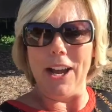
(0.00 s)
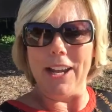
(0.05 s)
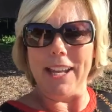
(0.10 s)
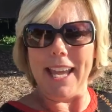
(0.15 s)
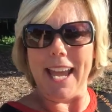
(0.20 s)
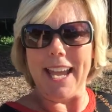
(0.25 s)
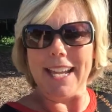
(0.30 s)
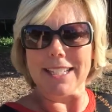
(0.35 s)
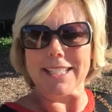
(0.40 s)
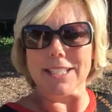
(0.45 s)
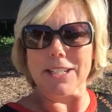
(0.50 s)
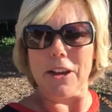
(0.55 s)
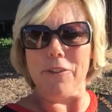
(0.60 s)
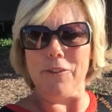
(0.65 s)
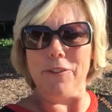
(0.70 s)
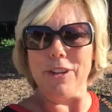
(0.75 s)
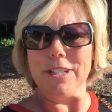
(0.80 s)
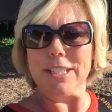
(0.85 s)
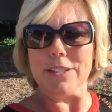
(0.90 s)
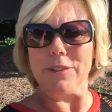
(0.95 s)
Okay, so
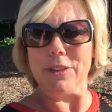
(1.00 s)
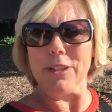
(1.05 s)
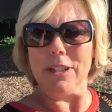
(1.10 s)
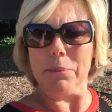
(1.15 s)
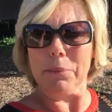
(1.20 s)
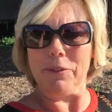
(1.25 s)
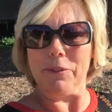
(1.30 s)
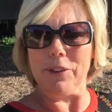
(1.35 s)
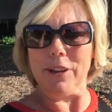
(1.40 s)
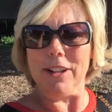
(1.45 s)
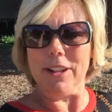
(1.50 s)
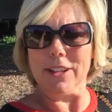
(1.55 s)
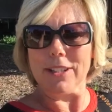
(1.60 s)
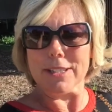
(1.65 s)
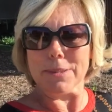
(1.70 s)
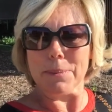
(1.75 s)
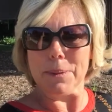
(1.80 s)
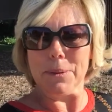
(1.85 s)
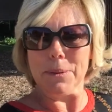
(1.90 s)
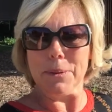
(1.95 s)
first of all, I'm in front of the
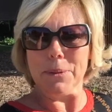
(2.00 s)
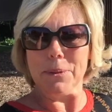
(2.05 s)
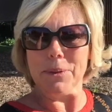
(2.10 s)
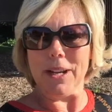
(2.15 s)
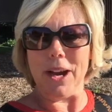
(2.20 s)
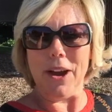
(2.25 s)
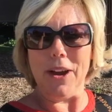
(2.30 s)
hospital